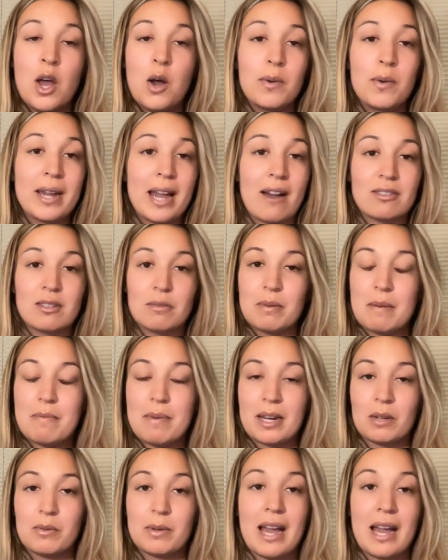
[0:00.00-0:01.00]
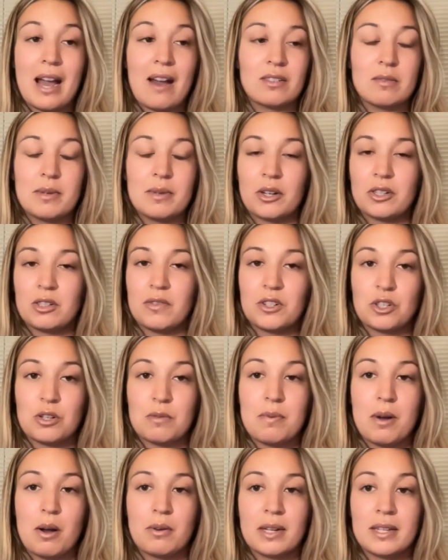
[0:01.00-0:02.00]
We have to play better. We have to beat our division
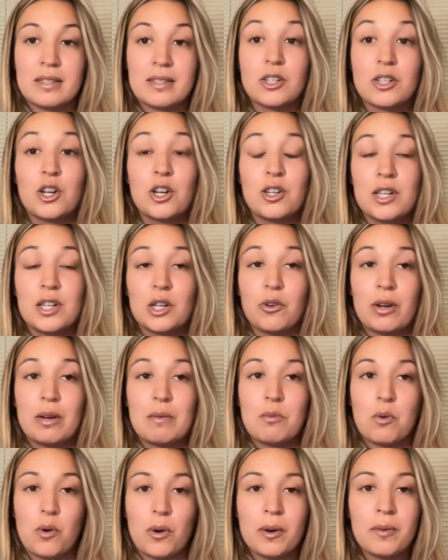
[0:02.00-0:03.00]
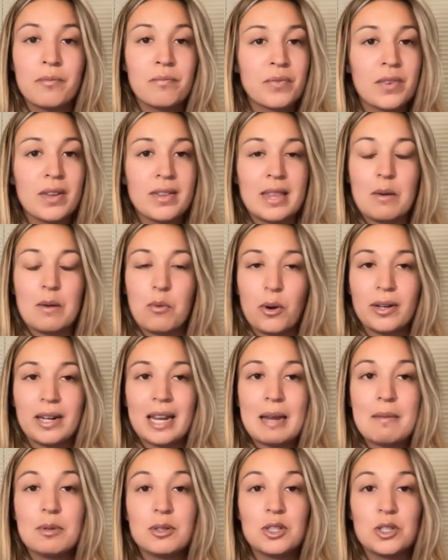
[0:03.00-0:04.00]
opponents. Couldn't agree more. They weren't
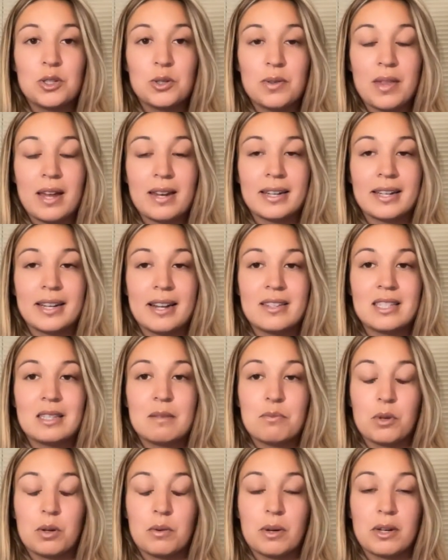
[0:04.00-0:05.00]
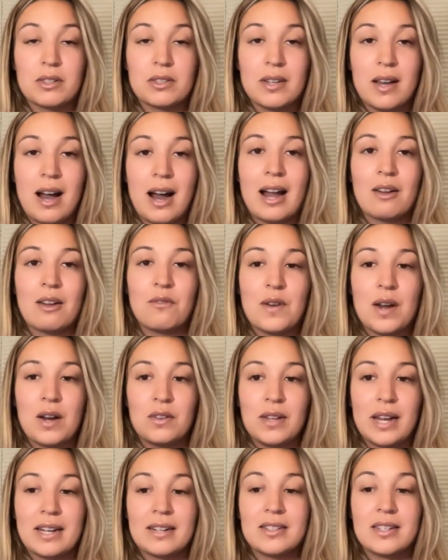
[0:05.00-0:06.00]
able to do that against the Brewers. I felt
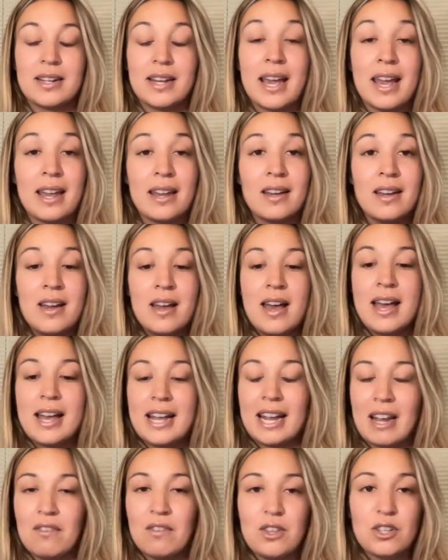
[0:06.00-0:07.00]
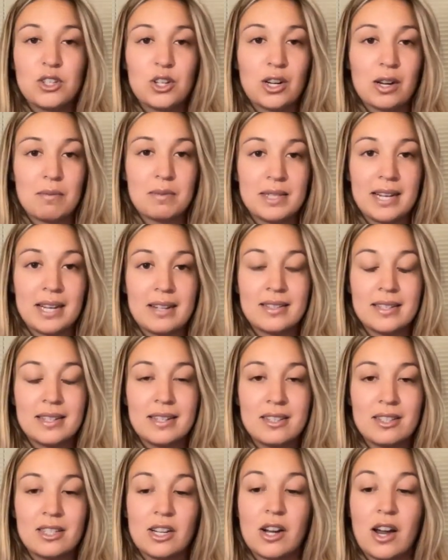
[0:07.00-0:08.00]
like today, given the
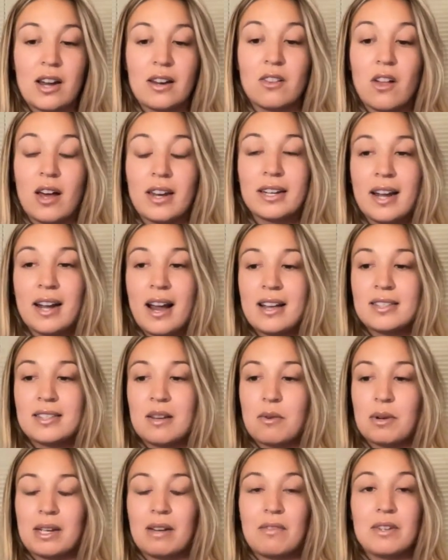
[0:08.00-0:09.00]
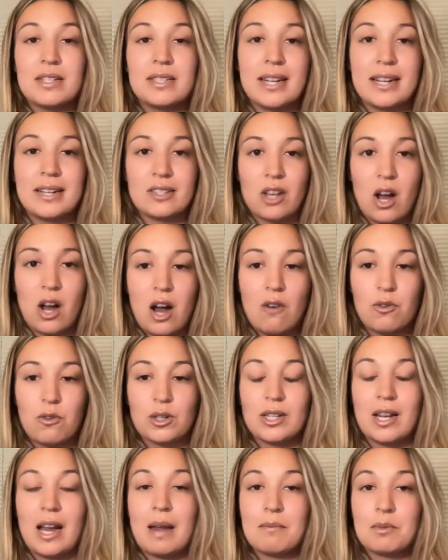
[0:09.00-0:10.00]
circumstances, you got a lot of guys that were given days off or
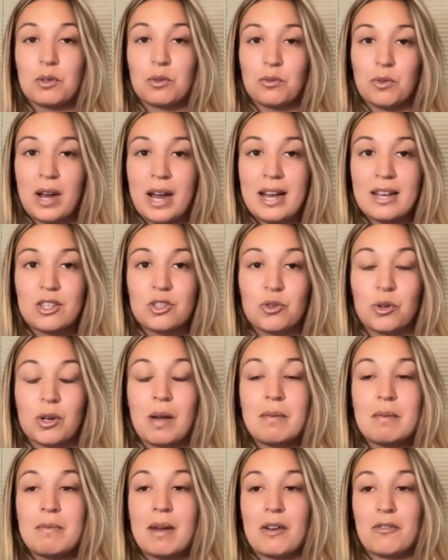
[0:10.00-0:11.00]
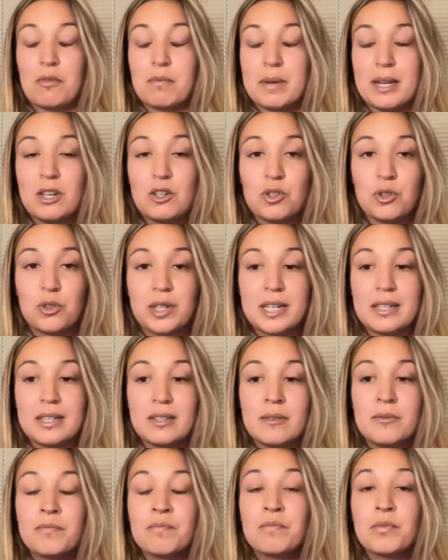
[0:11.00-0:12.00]
time to rest or coming back from
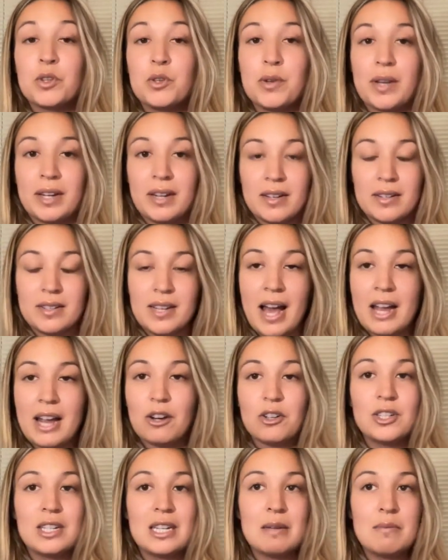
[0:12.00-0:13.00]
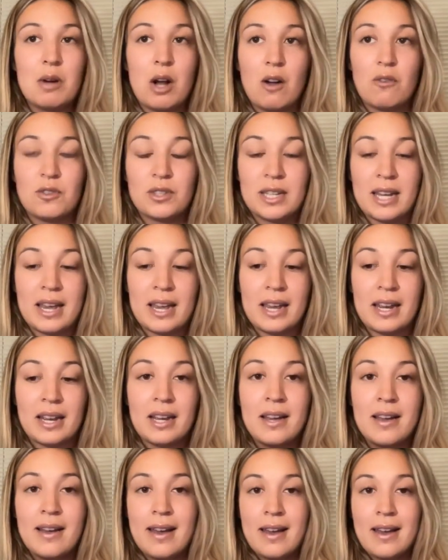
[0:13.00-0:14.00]
injuries. You get an entire team off day,
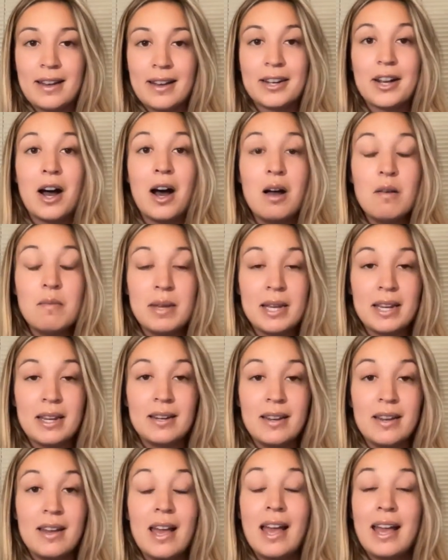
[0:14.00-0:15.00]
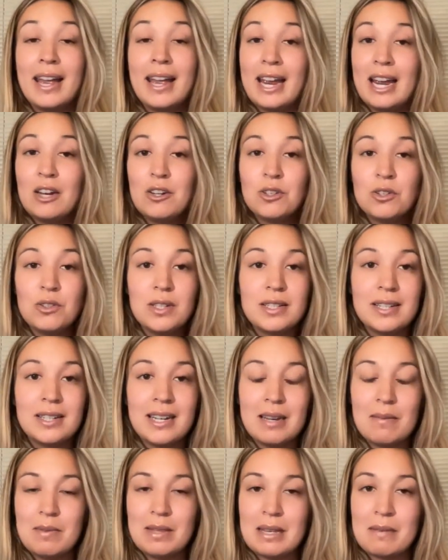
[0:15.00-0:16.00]
come in, handle a
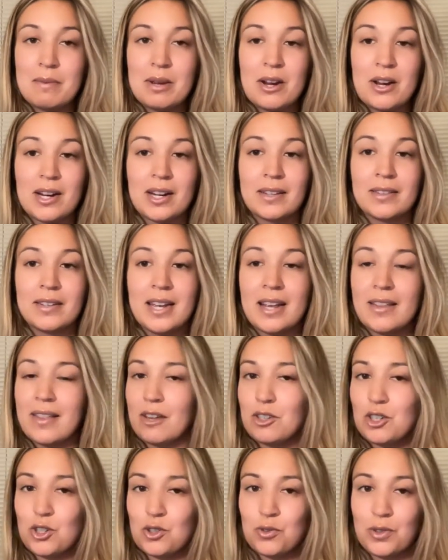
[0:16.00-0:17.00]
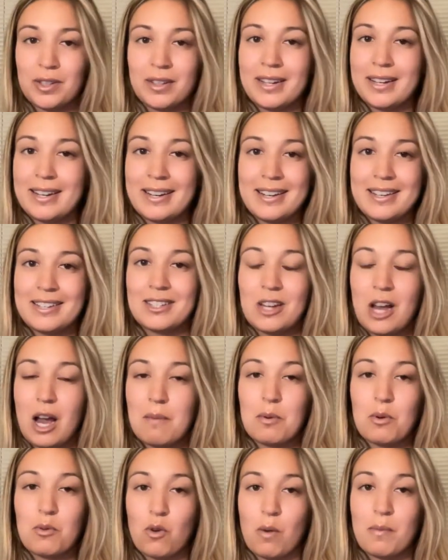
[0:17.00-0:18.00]
team in the American League that just really is not
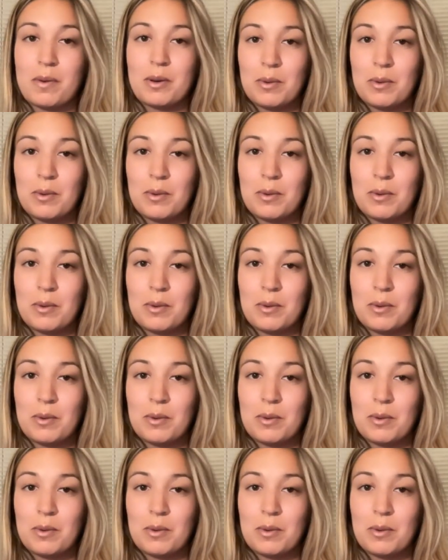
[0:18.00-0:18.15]
performing